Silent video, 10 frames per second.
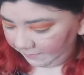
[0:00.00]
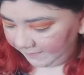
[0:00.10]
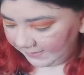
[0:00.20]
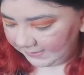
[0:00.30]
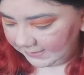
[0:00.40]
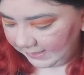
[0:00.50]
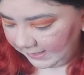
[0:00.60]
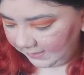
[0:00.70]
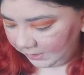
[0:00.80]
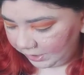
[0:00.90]

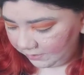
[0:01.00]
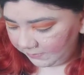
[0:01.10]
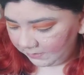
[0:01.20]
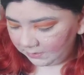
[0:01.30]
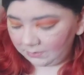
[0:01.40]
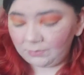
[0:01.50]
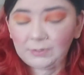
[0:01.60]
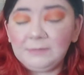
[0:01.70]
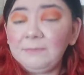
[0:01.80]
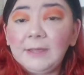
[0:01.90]
fancy, because shimmers
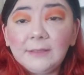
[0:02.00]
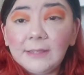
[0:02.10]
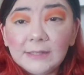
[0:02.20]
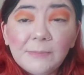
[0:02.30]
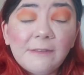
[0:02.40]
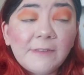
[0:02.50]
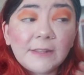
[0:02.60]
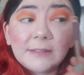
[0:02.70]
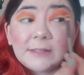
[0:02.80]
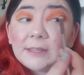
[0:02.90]
always make things a bit
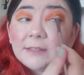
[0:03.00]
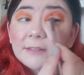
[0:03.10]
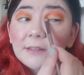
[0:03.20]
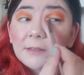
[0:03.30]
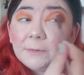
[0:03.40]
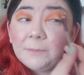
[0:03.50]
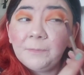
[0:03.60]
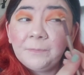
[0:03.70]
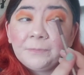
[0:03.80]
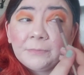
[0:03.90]
fancy. So
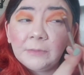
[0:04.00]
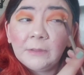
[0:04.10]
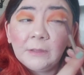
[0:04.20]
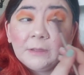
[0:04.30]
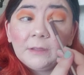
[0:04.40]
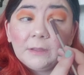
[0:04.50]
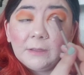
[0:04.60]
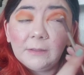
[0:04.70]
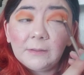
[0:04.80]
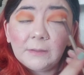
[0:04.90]

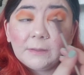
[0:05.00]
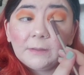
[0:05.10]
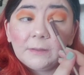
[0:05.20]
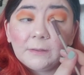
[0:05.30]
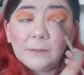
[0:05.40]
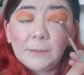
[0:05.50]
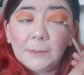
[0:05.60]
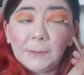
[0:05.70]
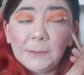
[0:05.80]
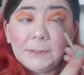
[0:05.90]
that's
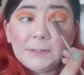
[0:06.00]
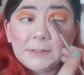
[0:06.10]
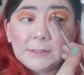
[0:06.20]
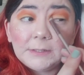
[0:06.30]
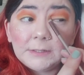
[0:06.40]
good.